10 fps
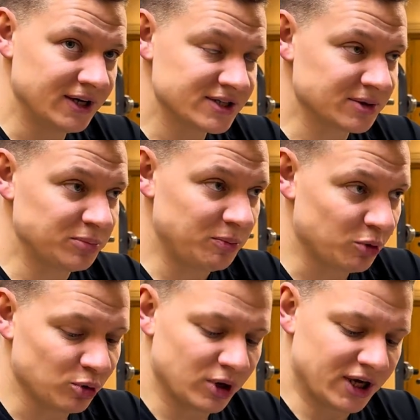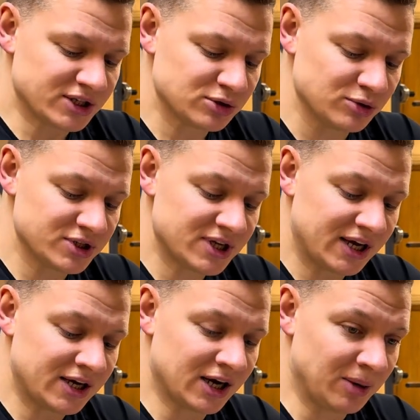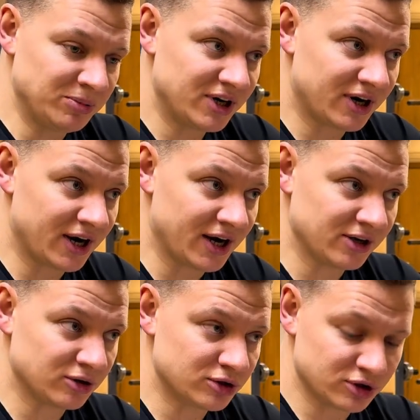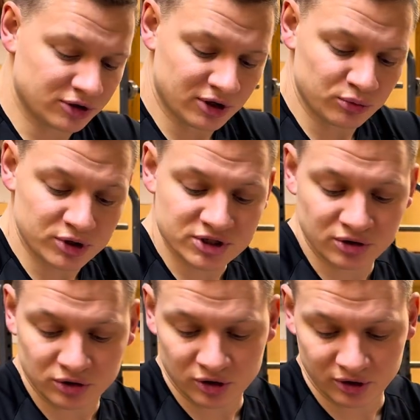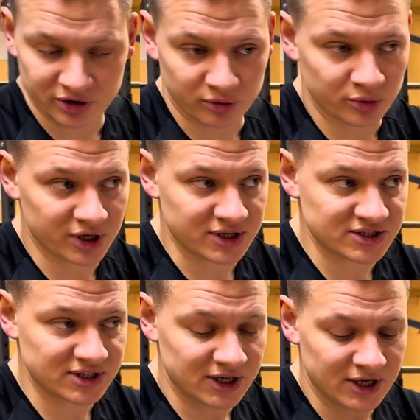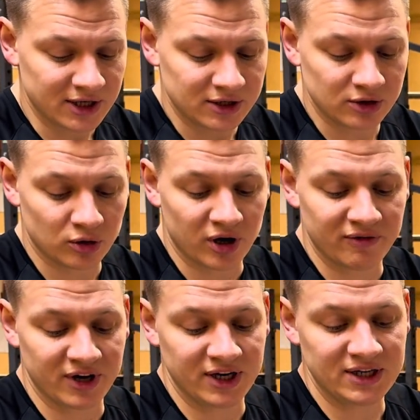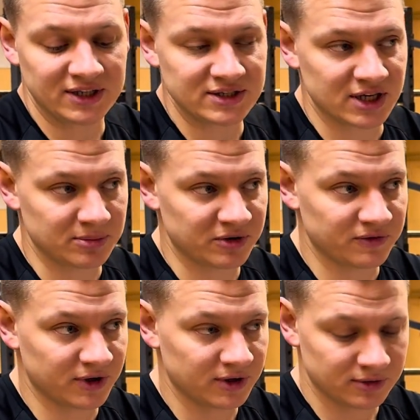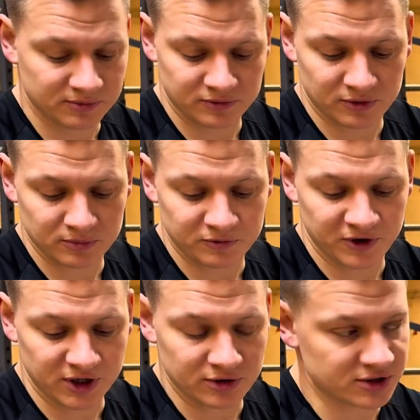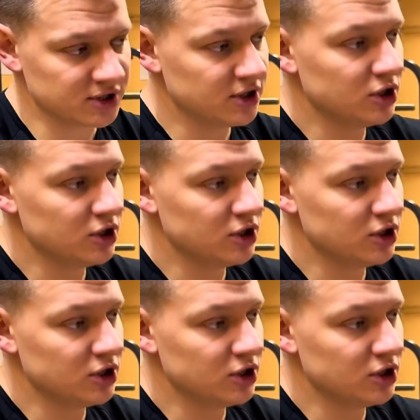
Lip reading: some people, as soon as they cup their hand or turn their wrist or curl their wrist, they don't have any containment from fingers.